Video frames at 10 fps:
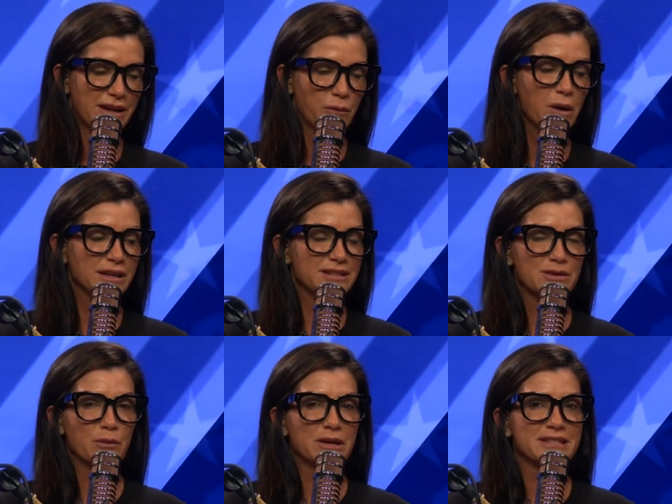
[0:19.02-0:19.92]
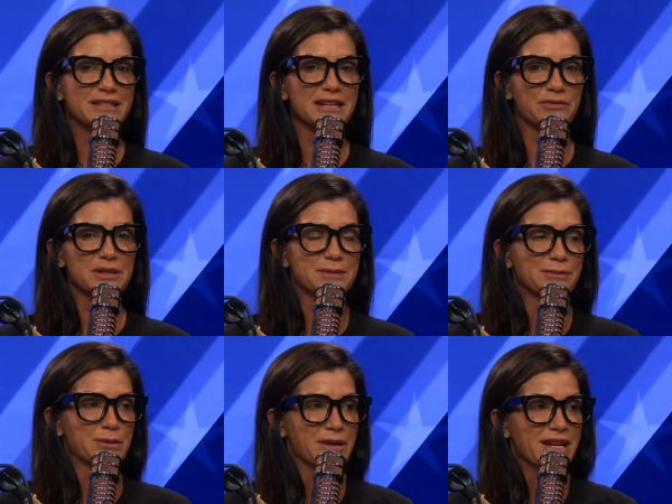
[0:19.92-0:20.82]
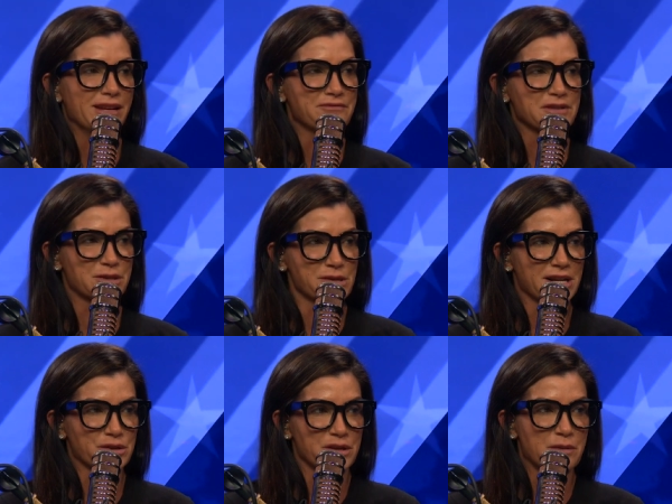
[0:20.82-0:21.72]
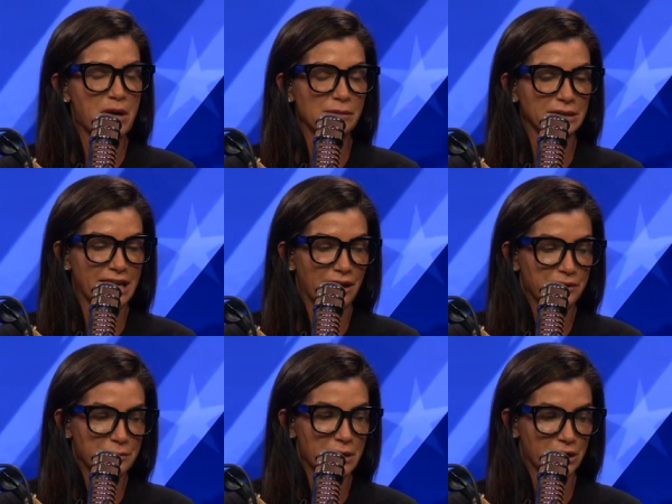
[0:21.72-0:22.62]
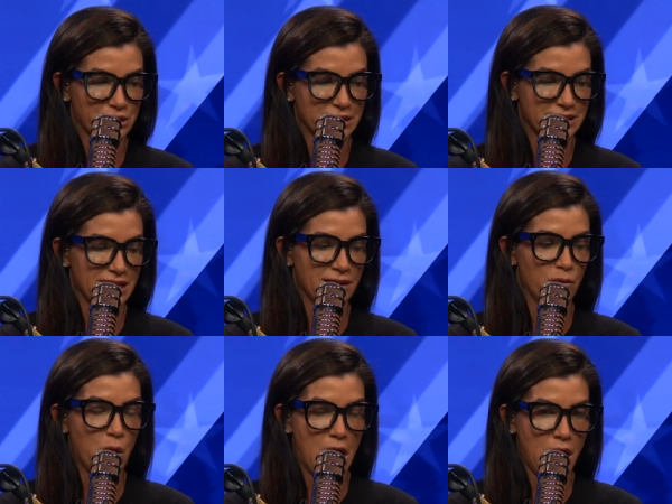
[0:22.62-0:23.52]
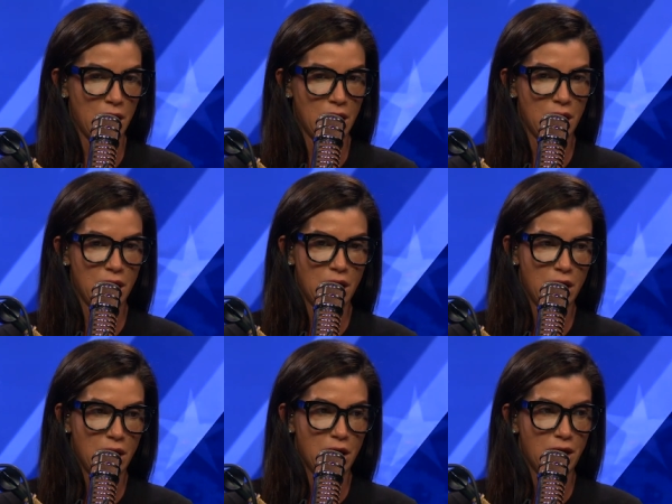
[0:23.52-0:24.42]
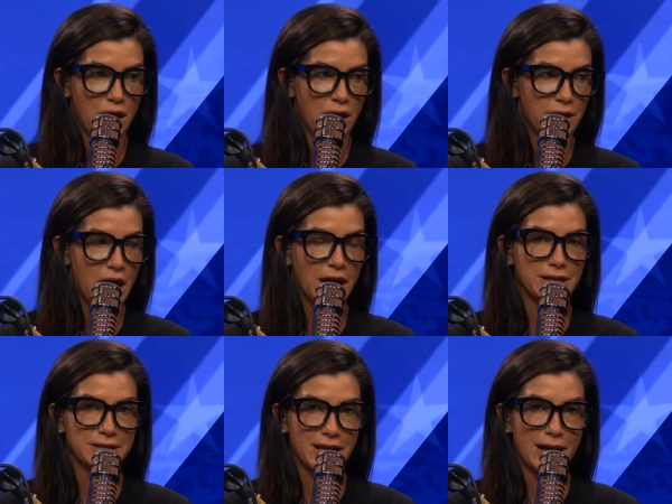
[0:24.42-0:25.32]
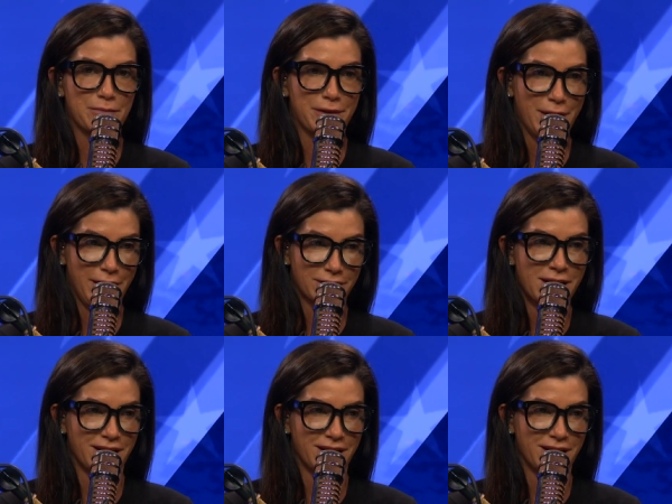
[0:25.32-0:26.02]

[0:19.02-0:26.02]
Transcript: What so what's the difference between infrastructure and a public health emergency? Well, not a damn thing.